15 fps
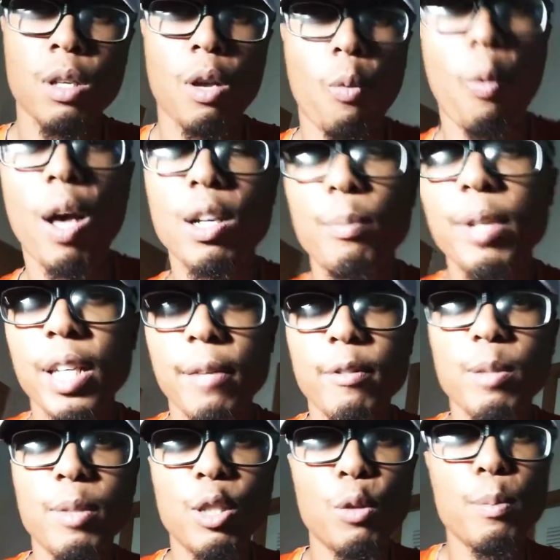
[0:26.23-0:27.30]
Water been giving
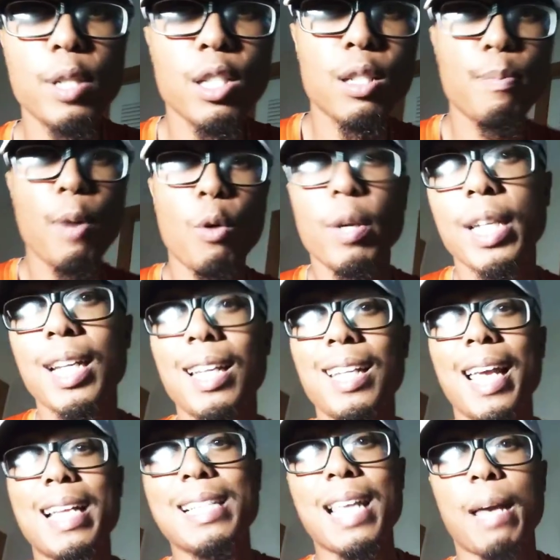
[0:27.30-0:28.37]
him a little bit of smoke, and I
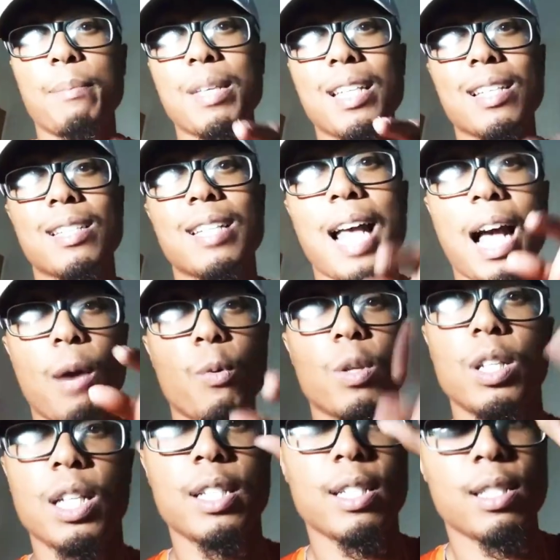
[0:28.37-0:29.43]
like that because I would
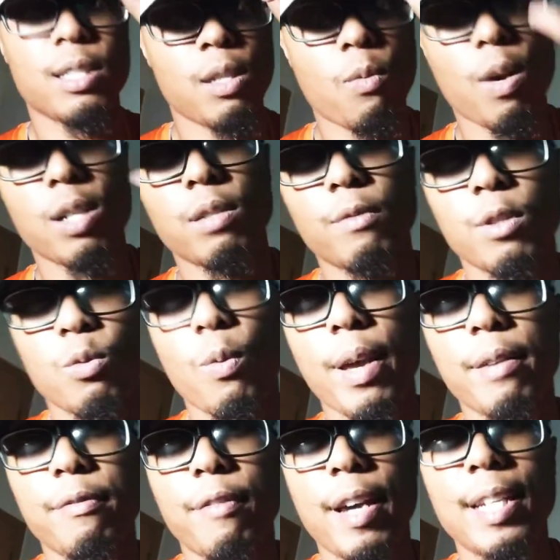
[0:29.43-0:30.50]
love to see a Water versus
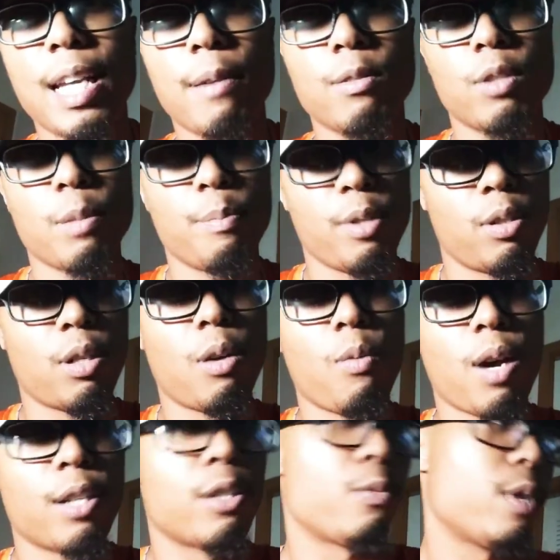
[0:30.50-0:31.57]
Whyte fight. That would only build on
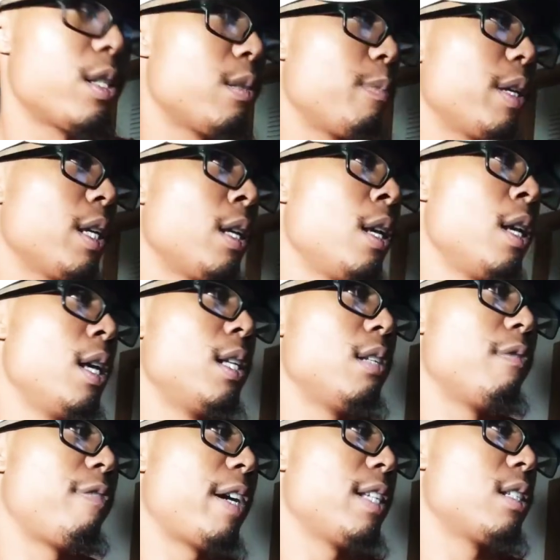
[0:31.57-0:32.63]
Water's resume
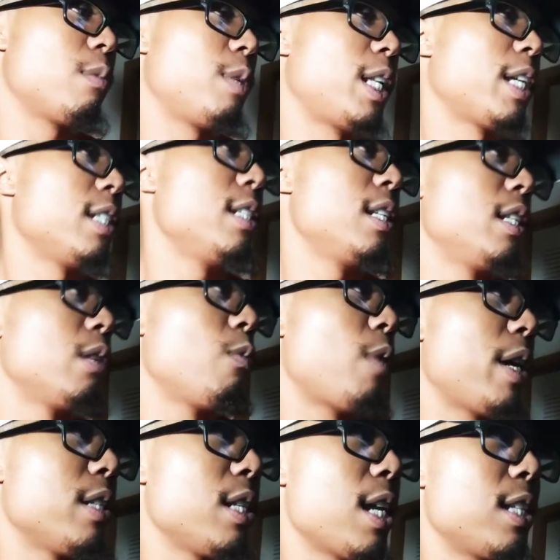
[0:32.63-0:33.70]
to fight someone like a Dillian
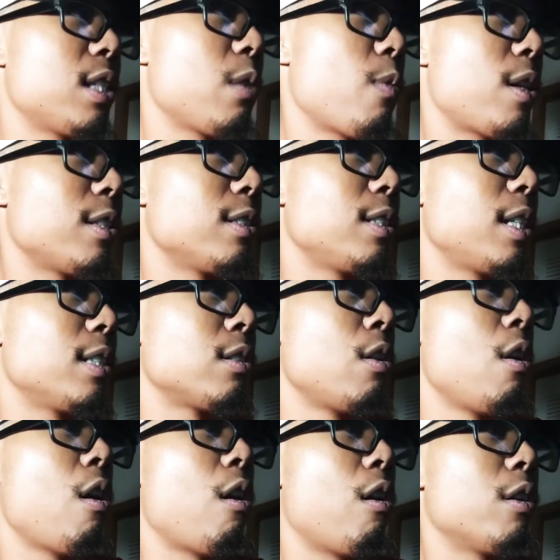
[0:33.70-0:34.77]
Whyte. Deontay Water says
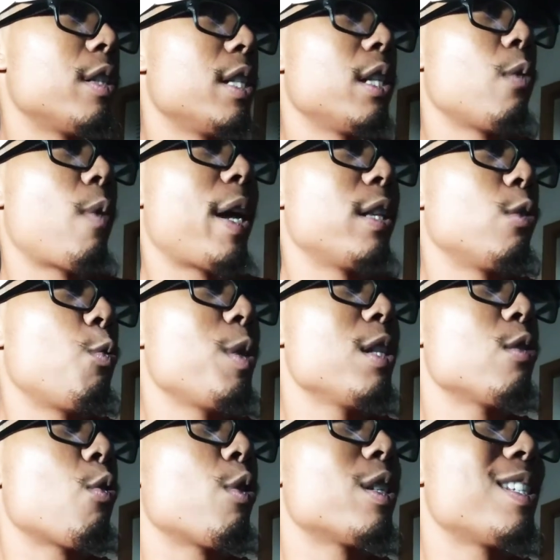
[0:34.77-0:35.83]
on Dillian Whyte,
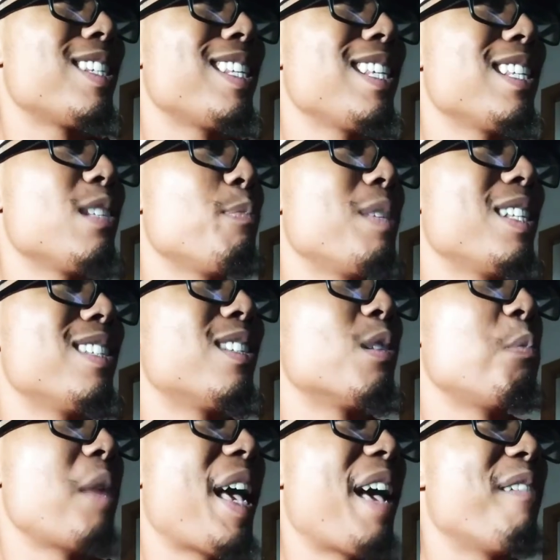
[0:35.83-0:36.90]
Luis Ortiz beats
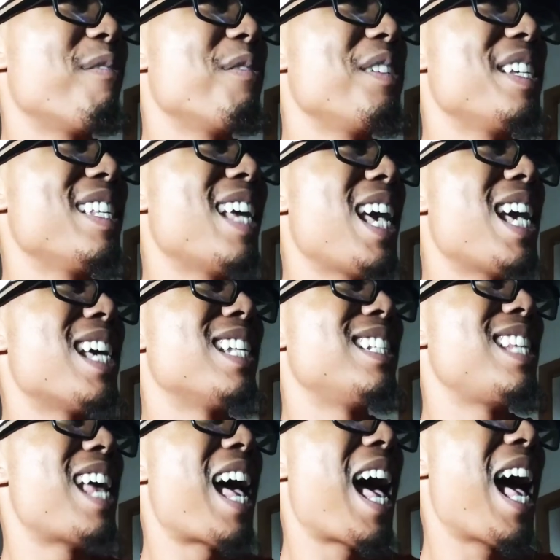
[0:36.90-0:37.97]
him every
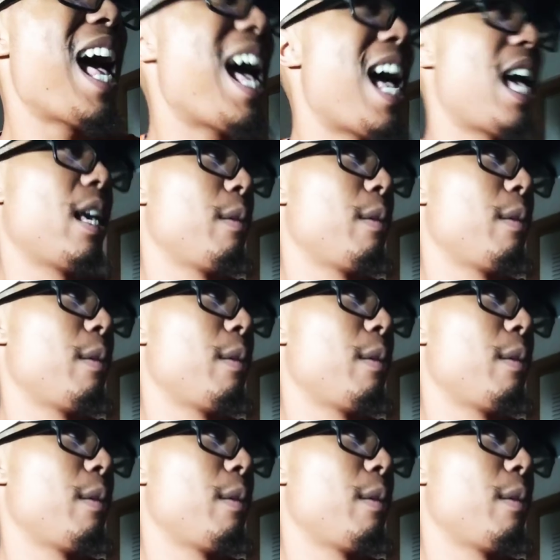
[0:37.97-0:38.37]
time.